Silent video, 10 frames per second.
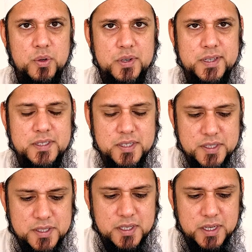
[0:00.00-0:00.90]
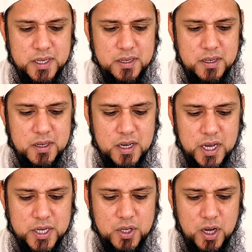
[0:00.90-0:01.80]
who consistently
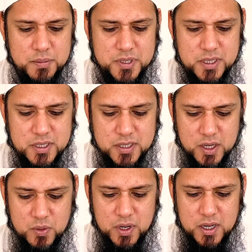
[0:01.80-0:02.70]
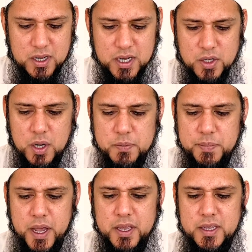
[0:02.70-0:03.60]
adopt taqwa, adopt
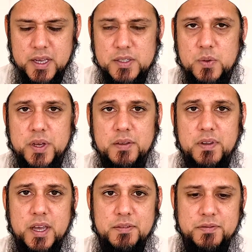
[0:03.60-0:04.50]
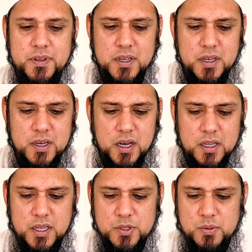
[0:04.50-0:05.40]
piety as a way of life.
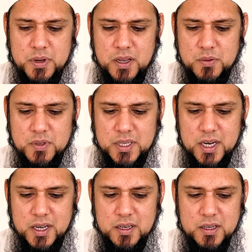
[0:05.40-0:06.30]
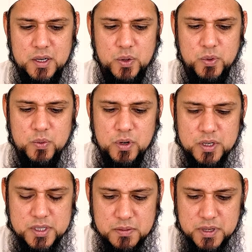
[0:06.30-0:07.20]
Allah subhanahu wa ta'ala
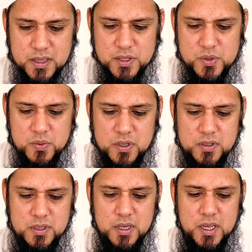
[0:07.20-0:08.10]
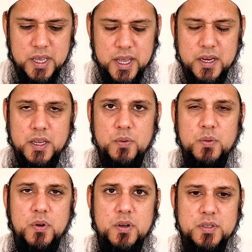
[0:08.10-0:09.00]
rewards them in this world, and He
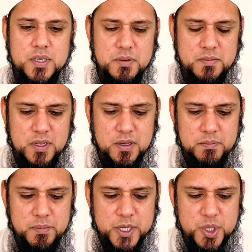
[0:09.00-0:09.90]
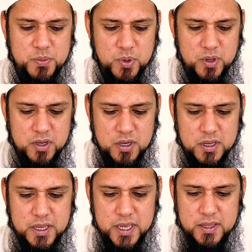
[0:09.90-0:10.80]
rewards them much more
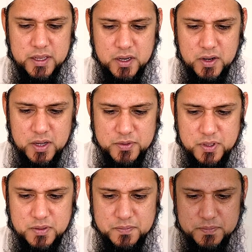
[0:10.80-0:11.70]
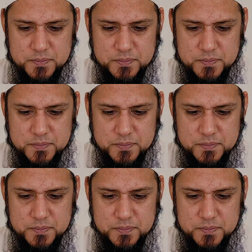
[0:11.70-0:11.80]
in the hereafter.